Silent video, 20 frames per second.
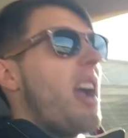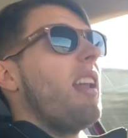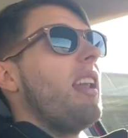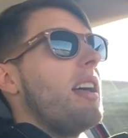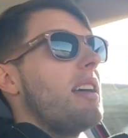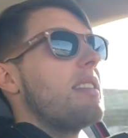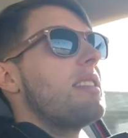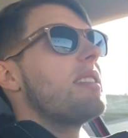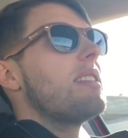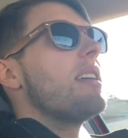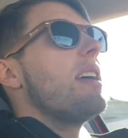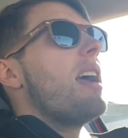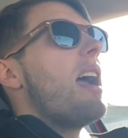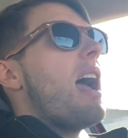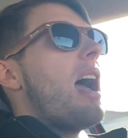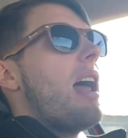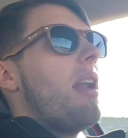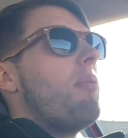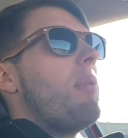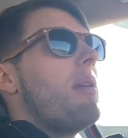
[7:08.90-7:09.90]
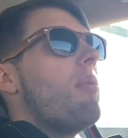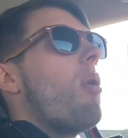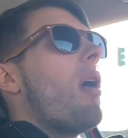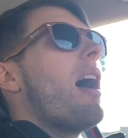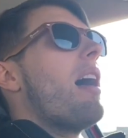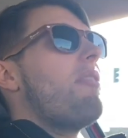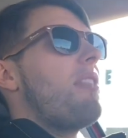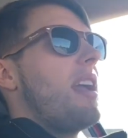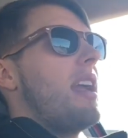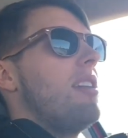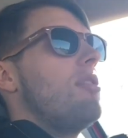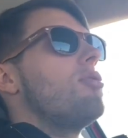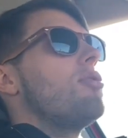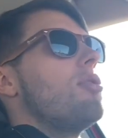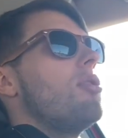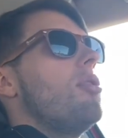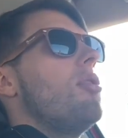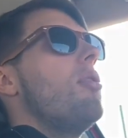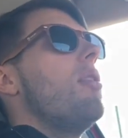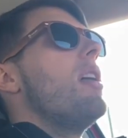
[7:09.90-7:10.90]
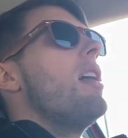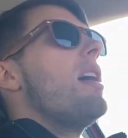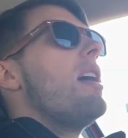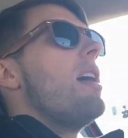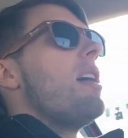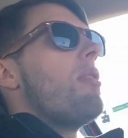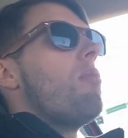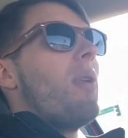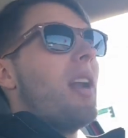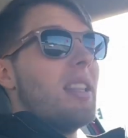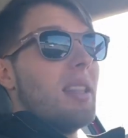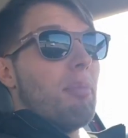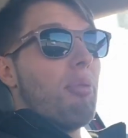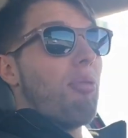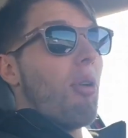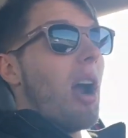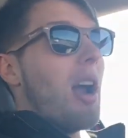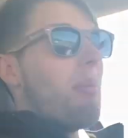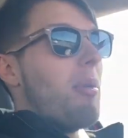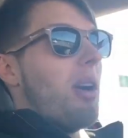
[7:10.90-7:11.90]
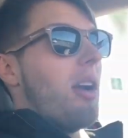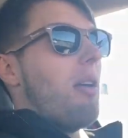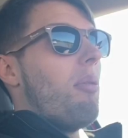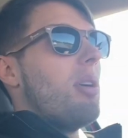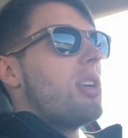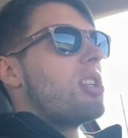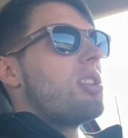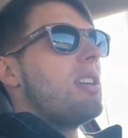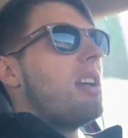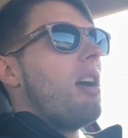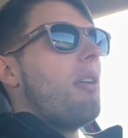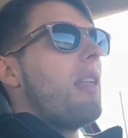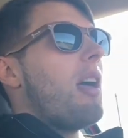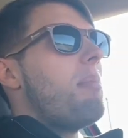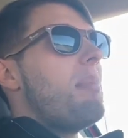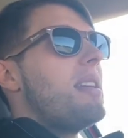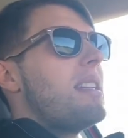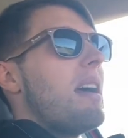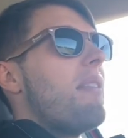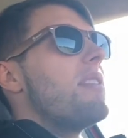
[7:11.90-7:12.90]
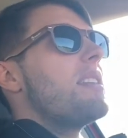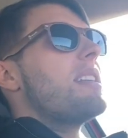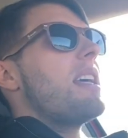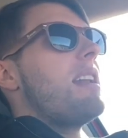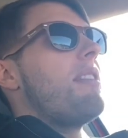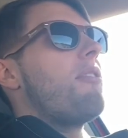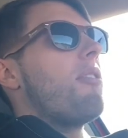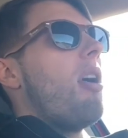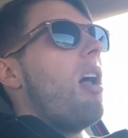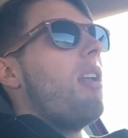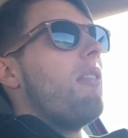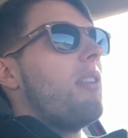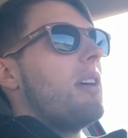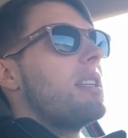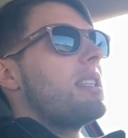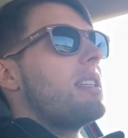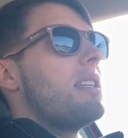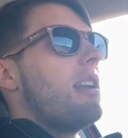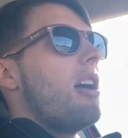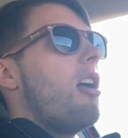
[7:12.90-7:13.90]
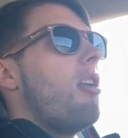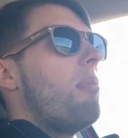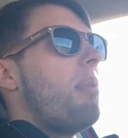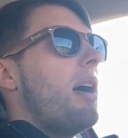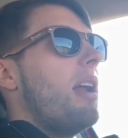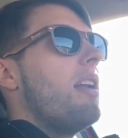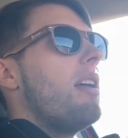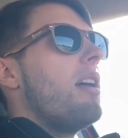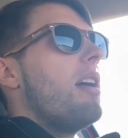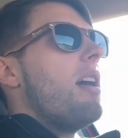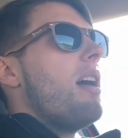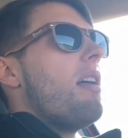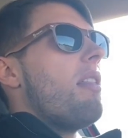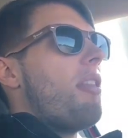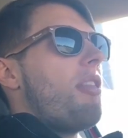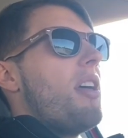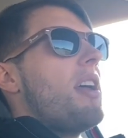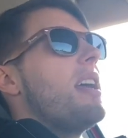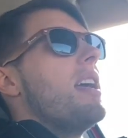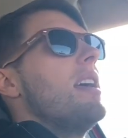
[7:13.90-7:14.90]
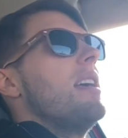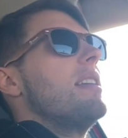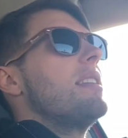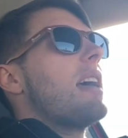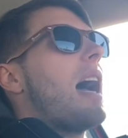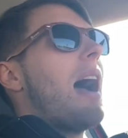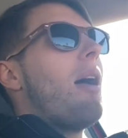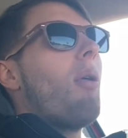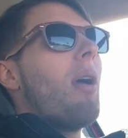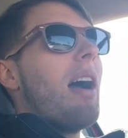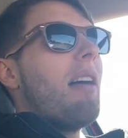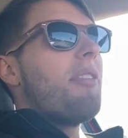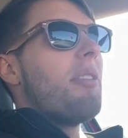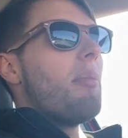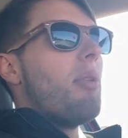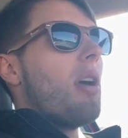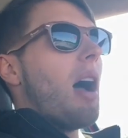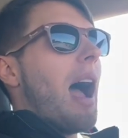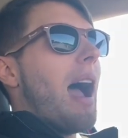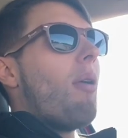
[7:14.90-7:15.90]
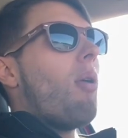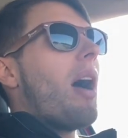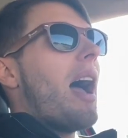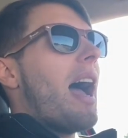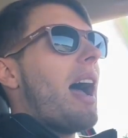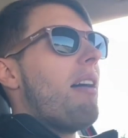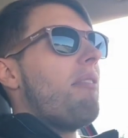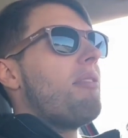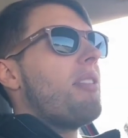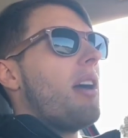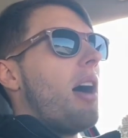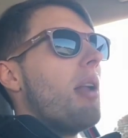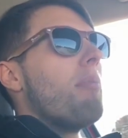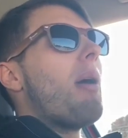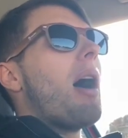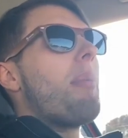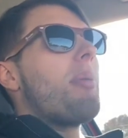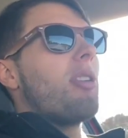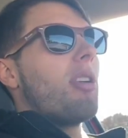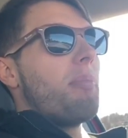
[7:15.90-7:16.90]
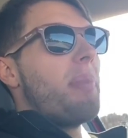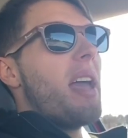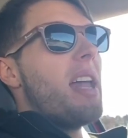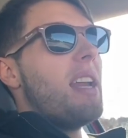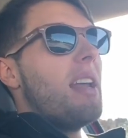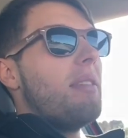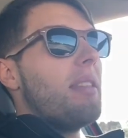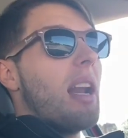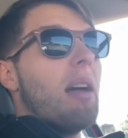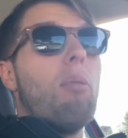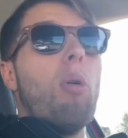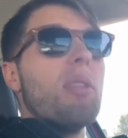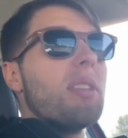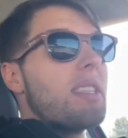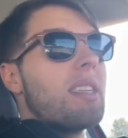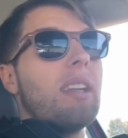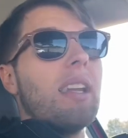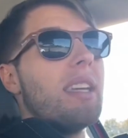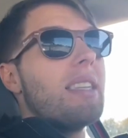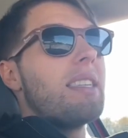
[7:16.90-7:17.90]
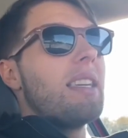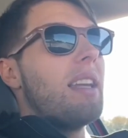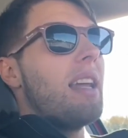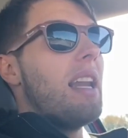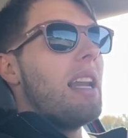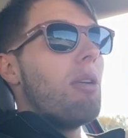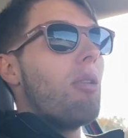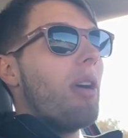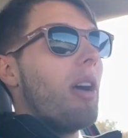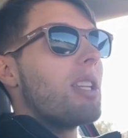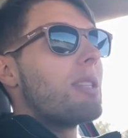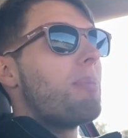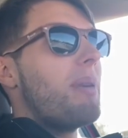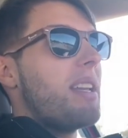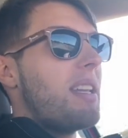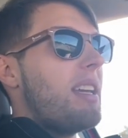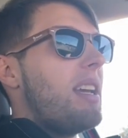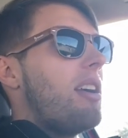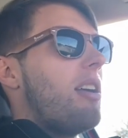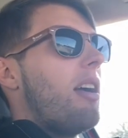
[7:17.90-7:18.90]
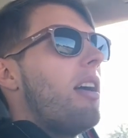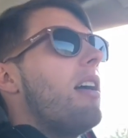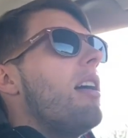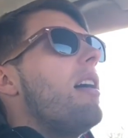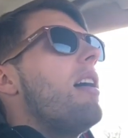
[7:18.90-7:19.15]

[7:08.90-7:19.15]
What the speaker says: us, and we won't have Andrew winning the primary, which, you know, that'd be devastating for all of us, you know. But the thing is, I will have the unpopular opinion that I won't solicit anywhere else but here,